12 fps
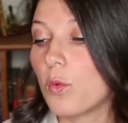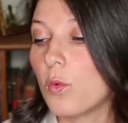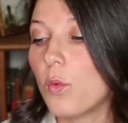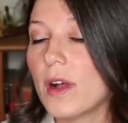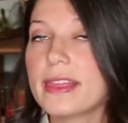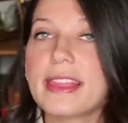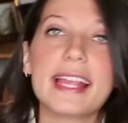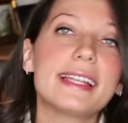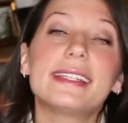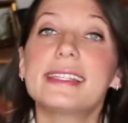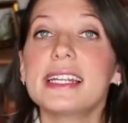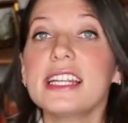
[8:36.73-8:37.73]
What they
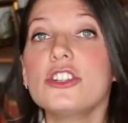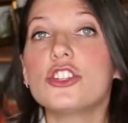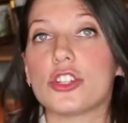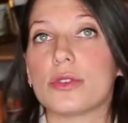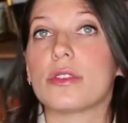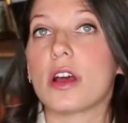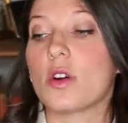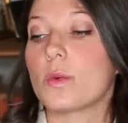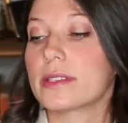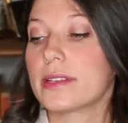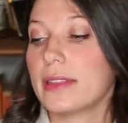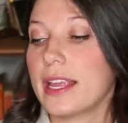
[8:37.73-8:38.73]
did do though
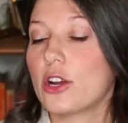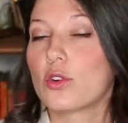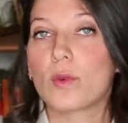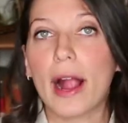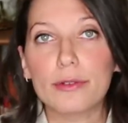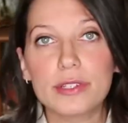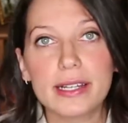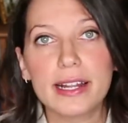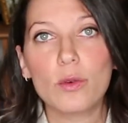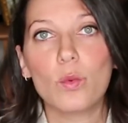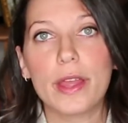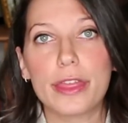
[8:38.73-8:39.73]
was that they grounded
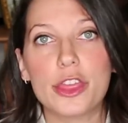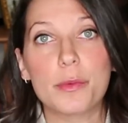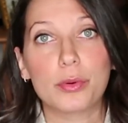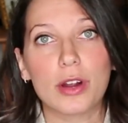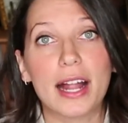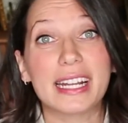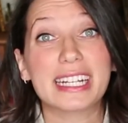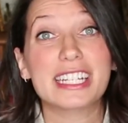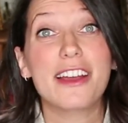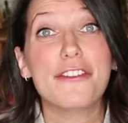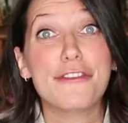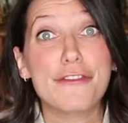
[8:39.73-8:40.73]
it with the product
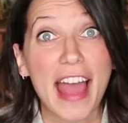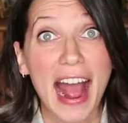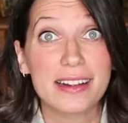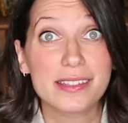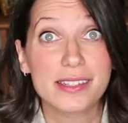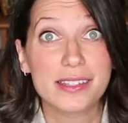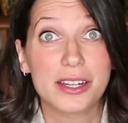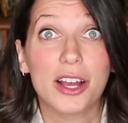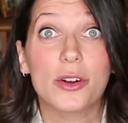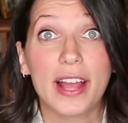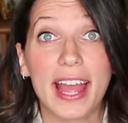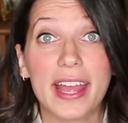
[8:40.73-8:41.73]
fast,
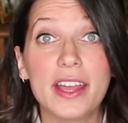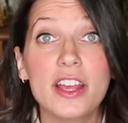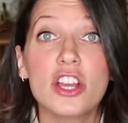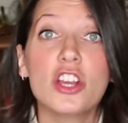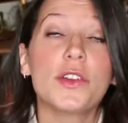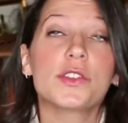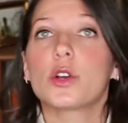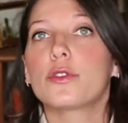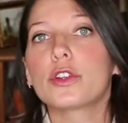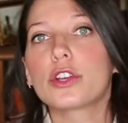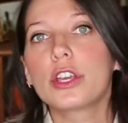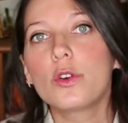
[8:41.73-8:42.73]
okay? So if
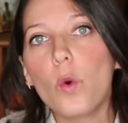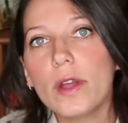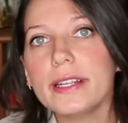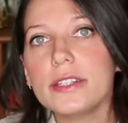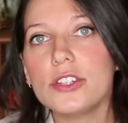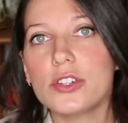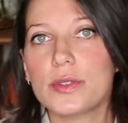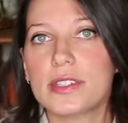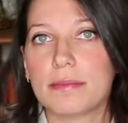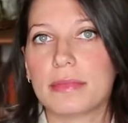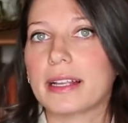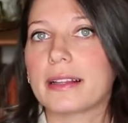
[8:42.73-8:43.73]
you're going to do
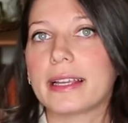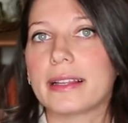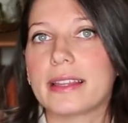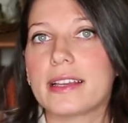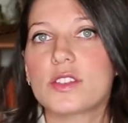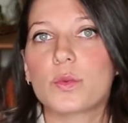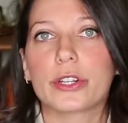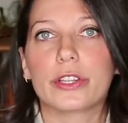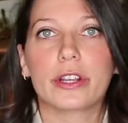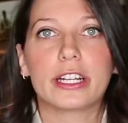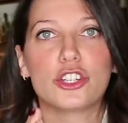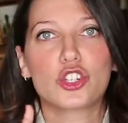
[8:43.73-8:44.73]
something like this, where
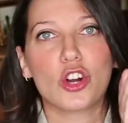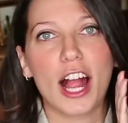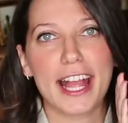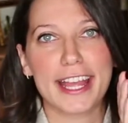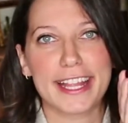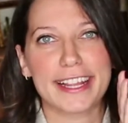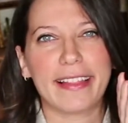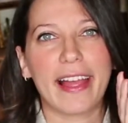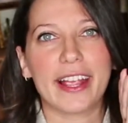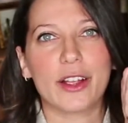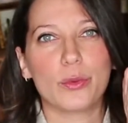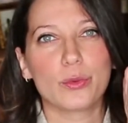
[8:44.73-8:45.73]
you're gonna try and
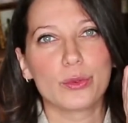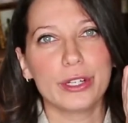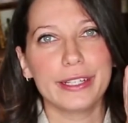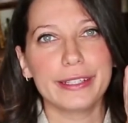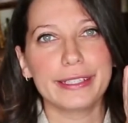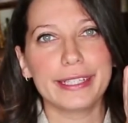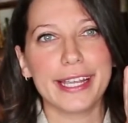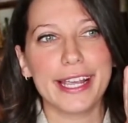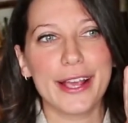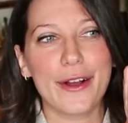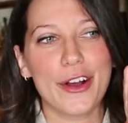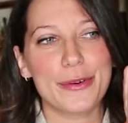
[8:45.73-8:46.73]
like
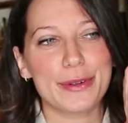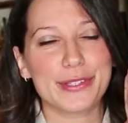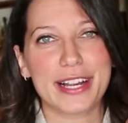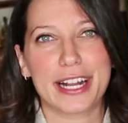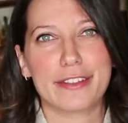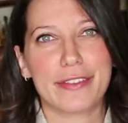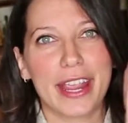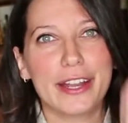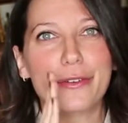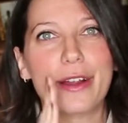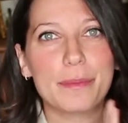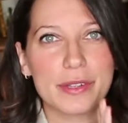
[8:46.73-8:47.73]
really almost kind of
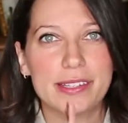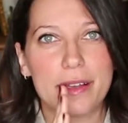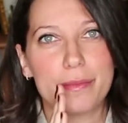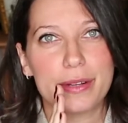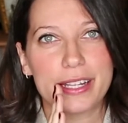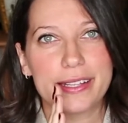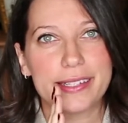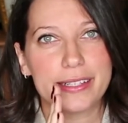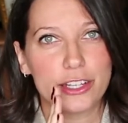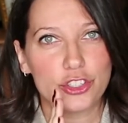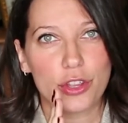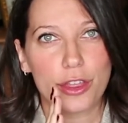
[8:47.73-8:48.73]
interrupt somebody's
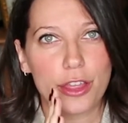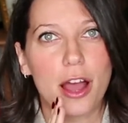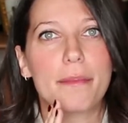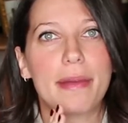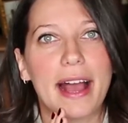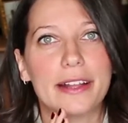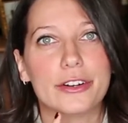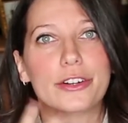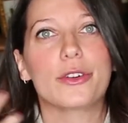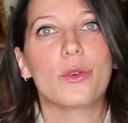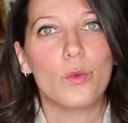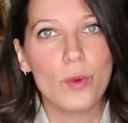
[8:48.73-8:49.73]
initial thought
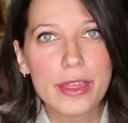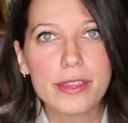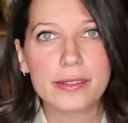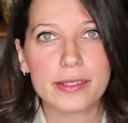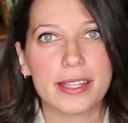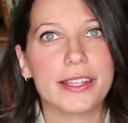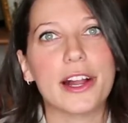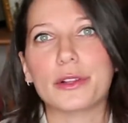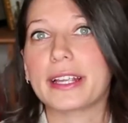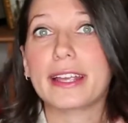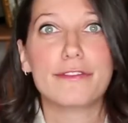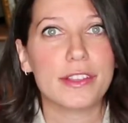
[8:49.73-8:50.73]
pattern with this,
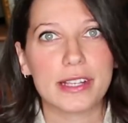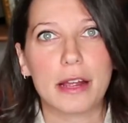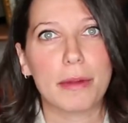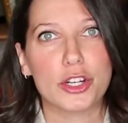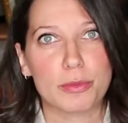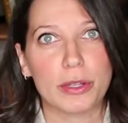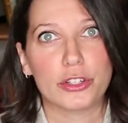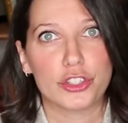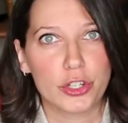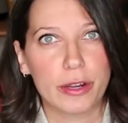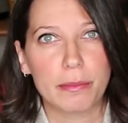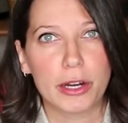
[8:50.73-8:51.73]
like it feels like a marshmallow, you're
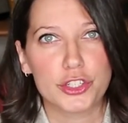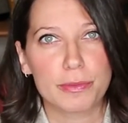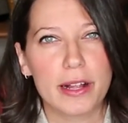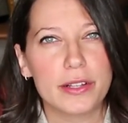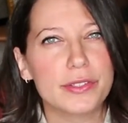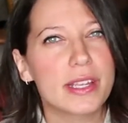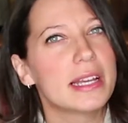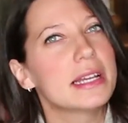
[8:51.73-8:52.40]
showing marshmallows.